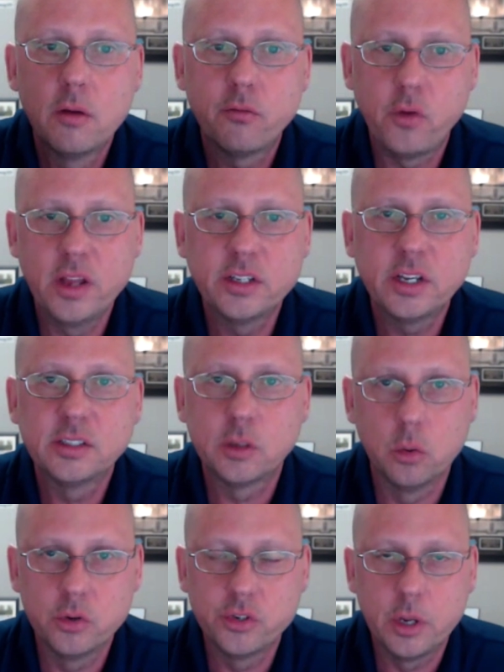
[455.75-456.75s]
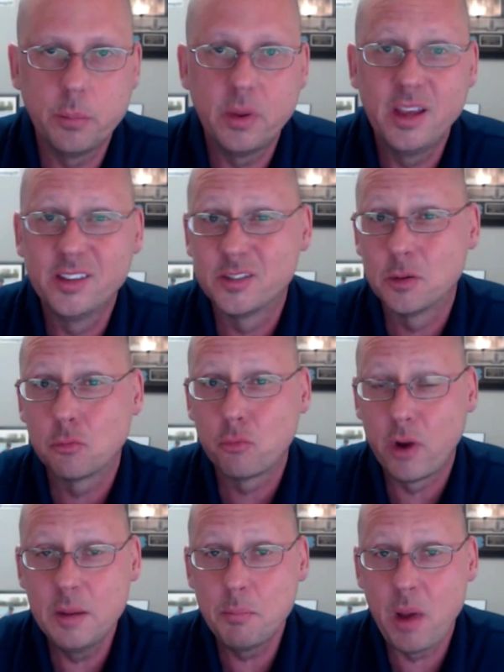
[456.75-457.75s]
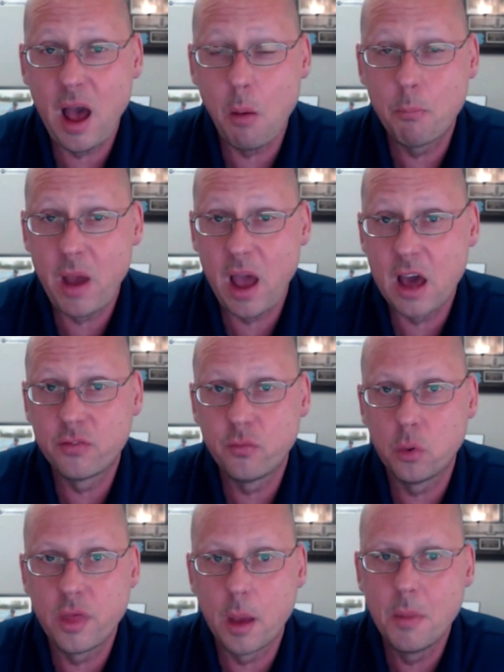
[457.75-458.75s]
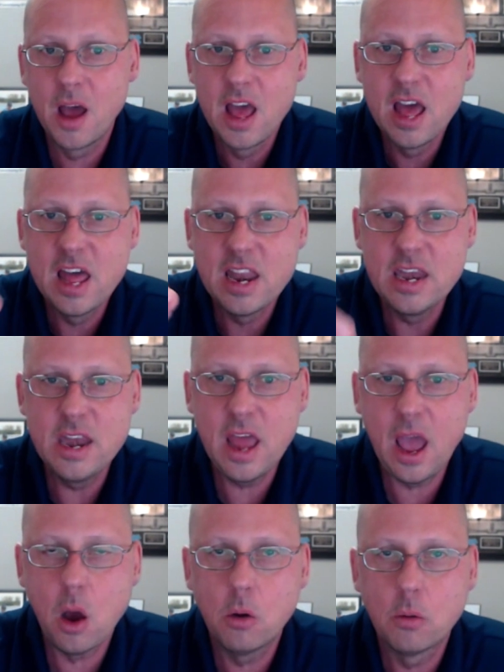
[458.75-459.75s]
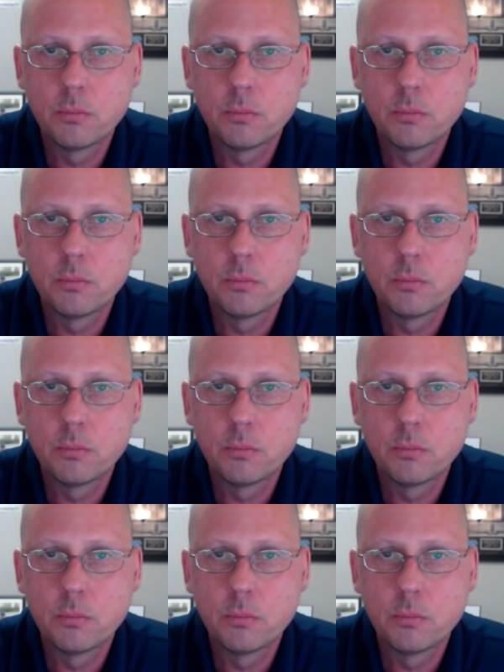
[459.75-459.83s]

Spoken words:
franchise ownership is the right path for them now.